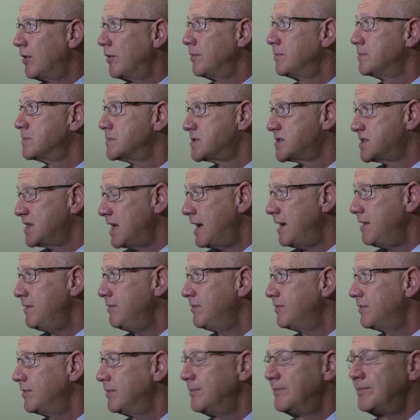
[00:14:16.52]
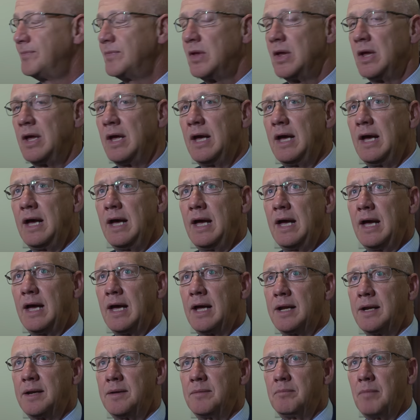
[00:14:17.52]
Mark Tekulve, I,
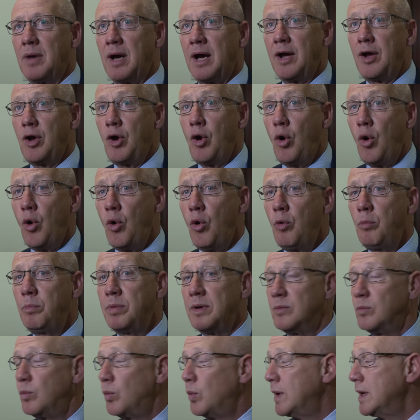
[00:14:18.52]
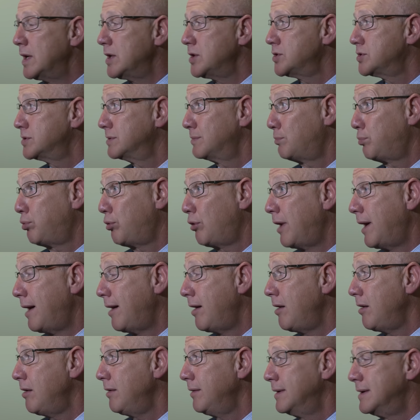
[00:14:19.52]
I actually have known him for many years. I haven't
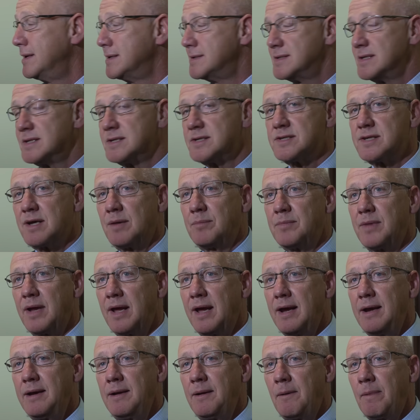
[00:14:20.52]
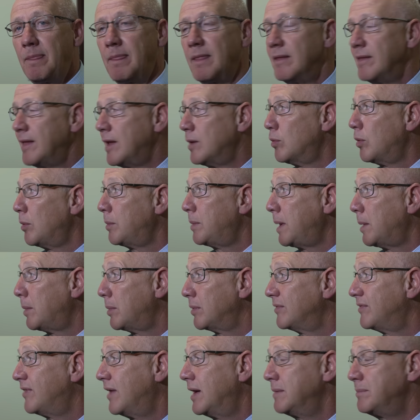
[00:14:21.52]
talked to him in a long time, but I, I, can
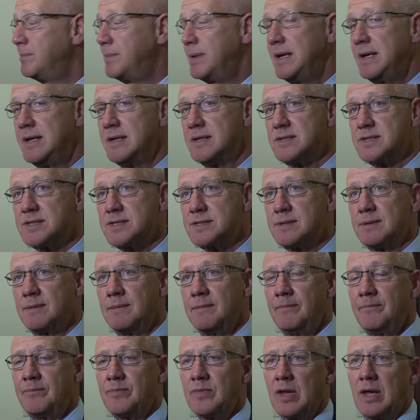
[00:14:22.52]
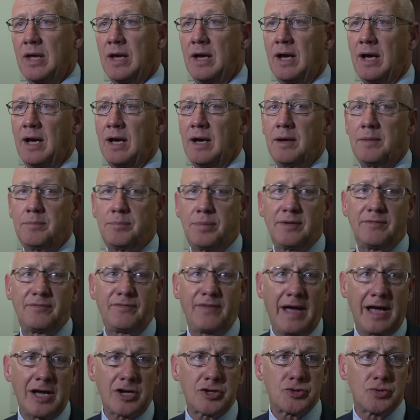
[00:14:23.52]
just tell he is all
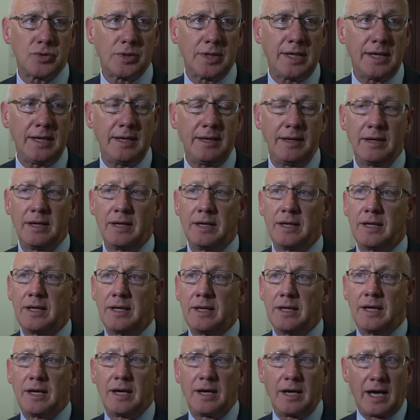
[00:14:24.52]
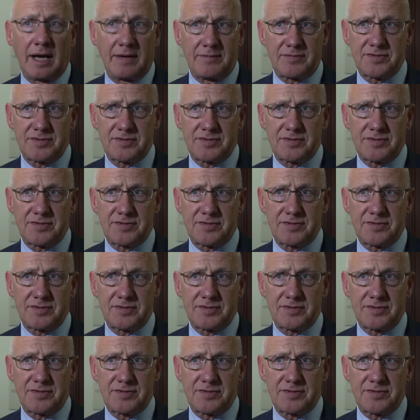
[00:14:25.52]
business and uh, you know